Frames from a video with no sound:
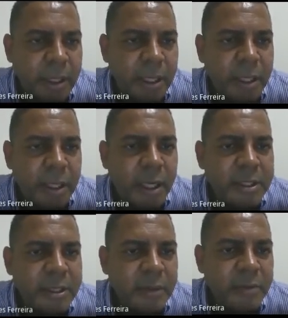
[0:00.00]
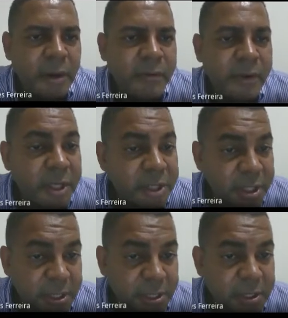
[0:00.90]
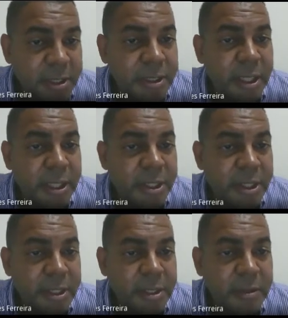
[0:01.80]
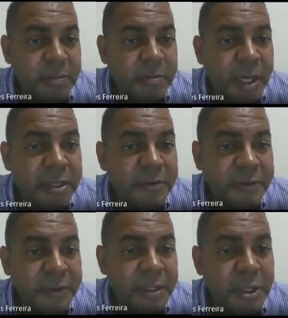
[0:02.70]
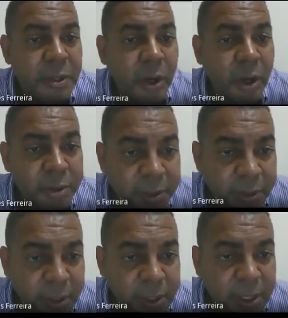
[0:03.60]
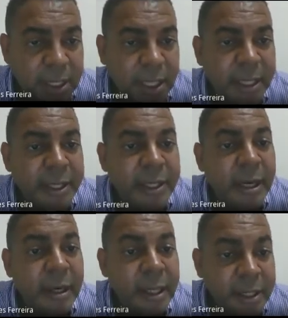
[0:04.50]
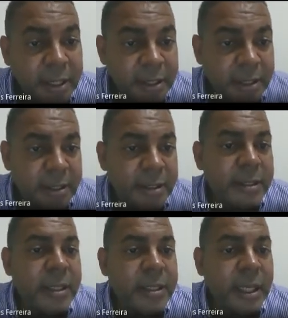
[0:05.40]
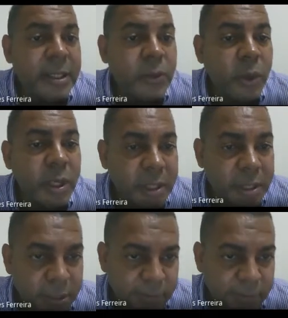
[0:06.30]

Large number of agents. These agents may differ each other, and they are linked. They are networked.